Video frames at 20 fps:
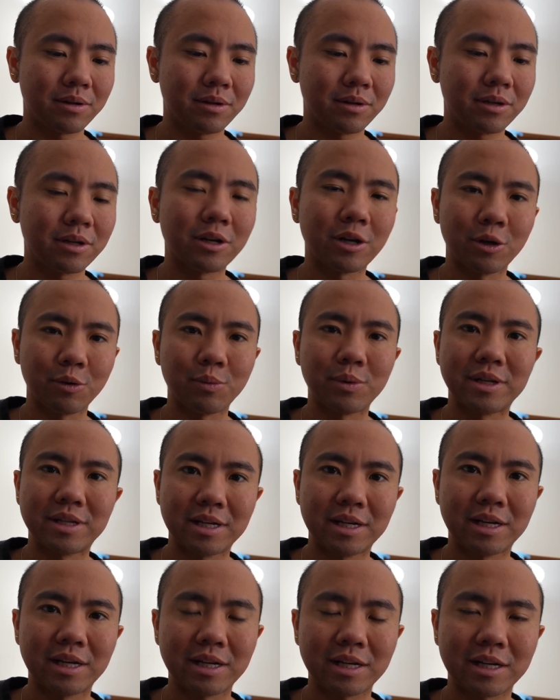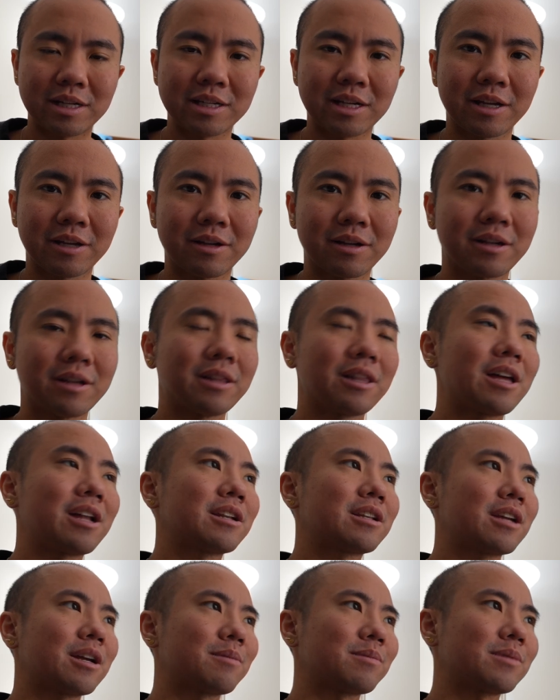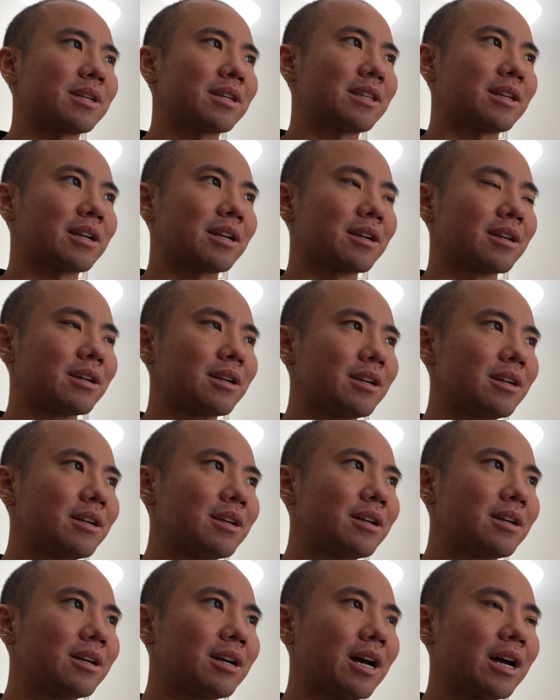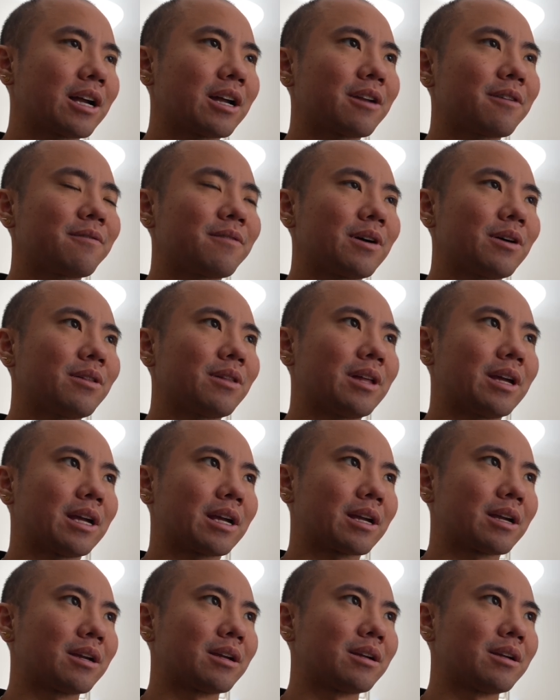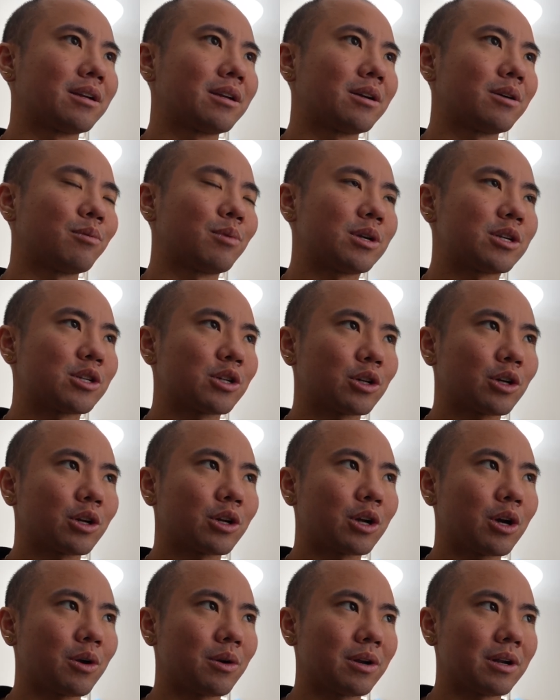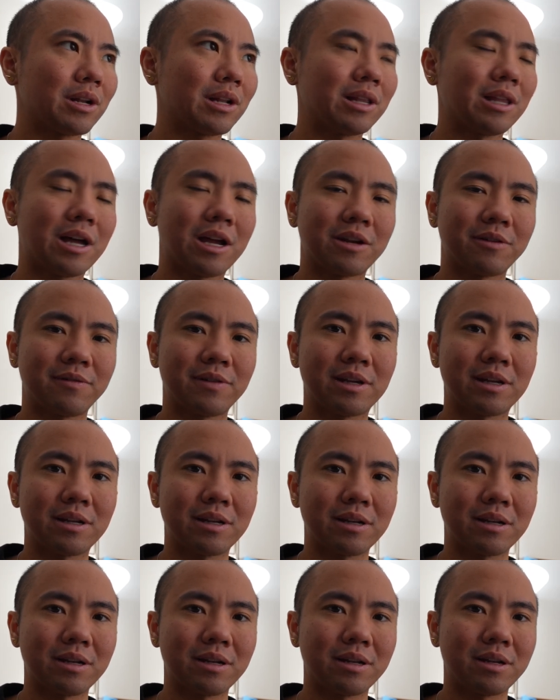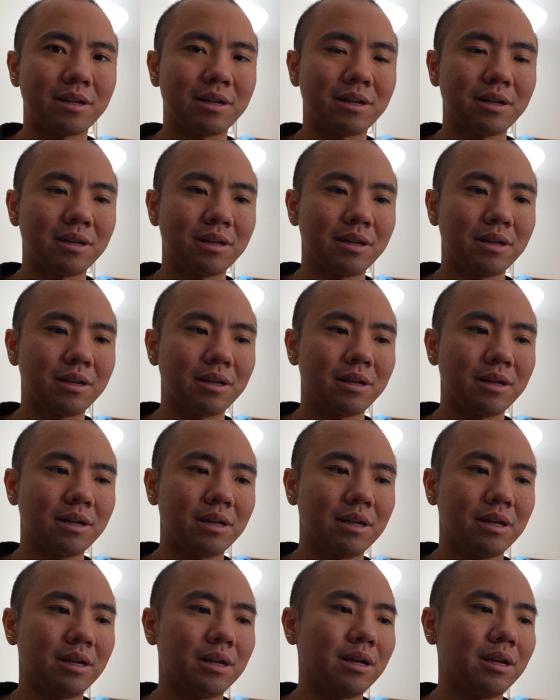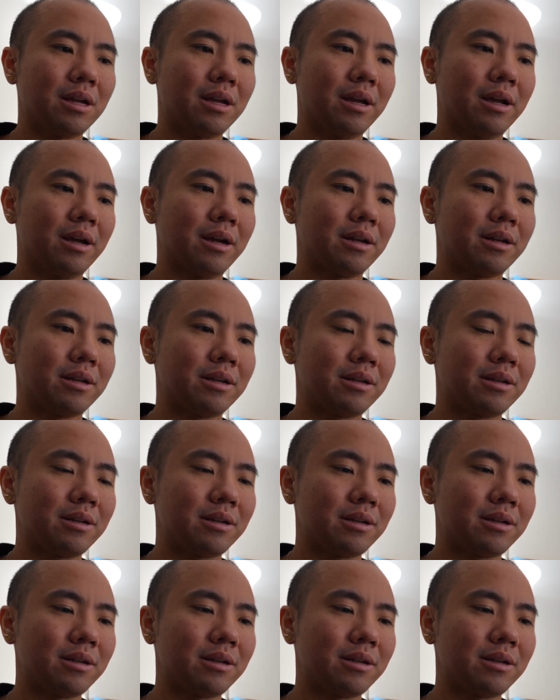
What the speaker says: we did it, because a lot of times I think I kind of felt like we sugarcoated a lot of it, and